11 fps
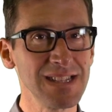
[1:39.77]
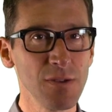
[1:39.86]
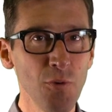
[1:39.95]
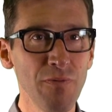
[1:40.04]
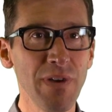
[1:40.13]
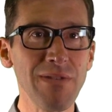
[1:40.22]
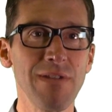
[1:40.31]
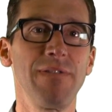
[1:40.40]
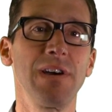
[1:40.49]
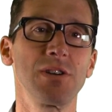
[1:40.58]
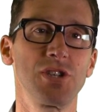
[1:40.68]
it's all very
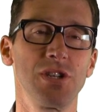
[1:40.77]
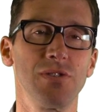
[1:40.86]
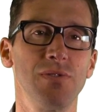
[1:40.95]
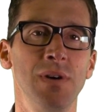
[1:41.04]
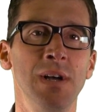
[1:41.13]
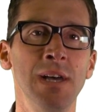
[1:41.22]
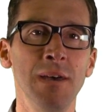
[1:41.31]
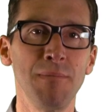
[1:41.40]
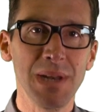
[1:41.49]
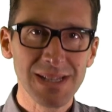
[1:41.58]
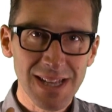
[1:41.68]
functional,
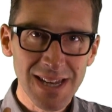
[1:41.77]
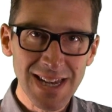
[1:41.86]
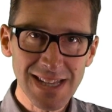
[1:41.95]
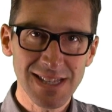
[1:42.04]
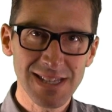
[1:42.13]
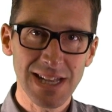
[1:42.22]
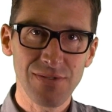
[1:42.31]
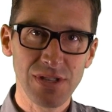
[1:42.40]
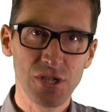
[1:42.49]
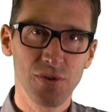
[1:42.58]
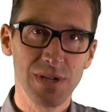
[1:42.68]
but it's a
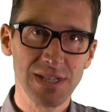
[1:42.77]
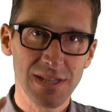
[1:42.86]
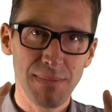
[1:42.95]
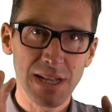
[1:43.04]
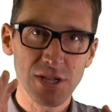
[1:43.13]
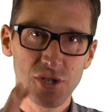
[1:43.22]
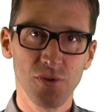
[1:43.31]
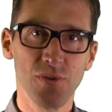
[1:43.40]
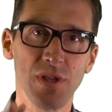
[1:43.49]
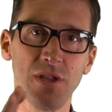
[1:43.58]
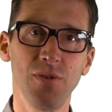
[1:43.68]
necessary choice to make
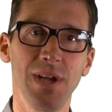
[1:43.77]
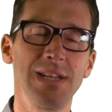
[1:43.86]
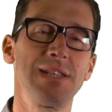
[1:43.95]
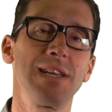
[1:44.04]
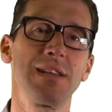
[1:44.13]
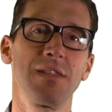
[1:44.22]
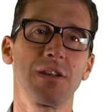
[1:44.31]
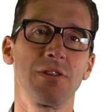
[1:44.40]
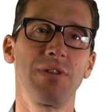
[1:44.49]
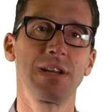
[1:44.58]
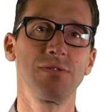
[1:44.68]
sure that you're hitting the
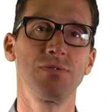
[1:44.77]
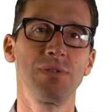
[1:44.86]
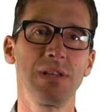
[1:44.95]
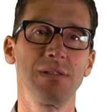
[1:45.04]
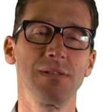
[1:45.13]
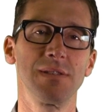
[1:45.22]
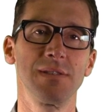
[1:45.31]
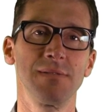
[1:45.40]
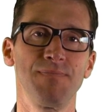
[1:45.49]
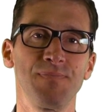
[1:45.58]
correct audience.